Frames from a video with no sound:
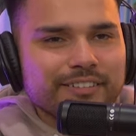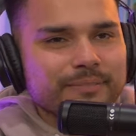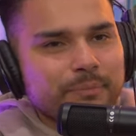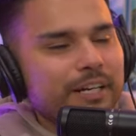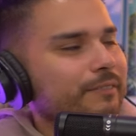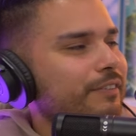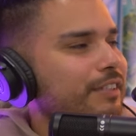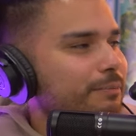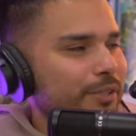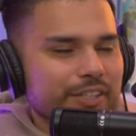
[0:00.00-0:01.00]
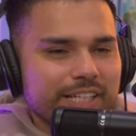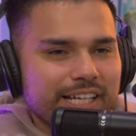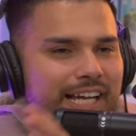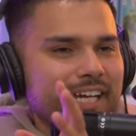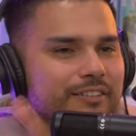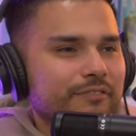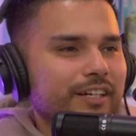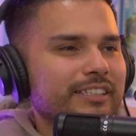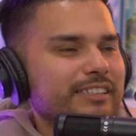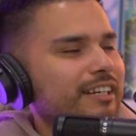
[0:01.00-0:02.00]
Like, barely finish the burger. And I ate the
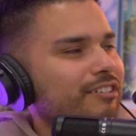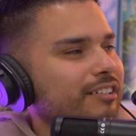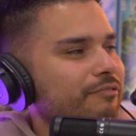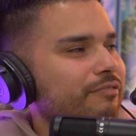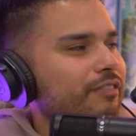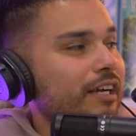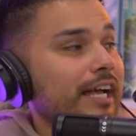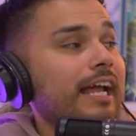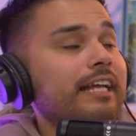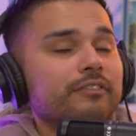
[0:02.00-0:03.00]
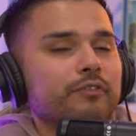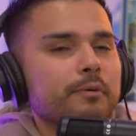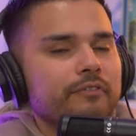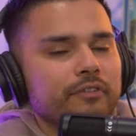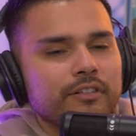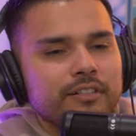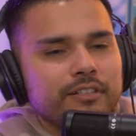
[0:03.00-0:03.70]
fries. And then I was like, I ate the four by four.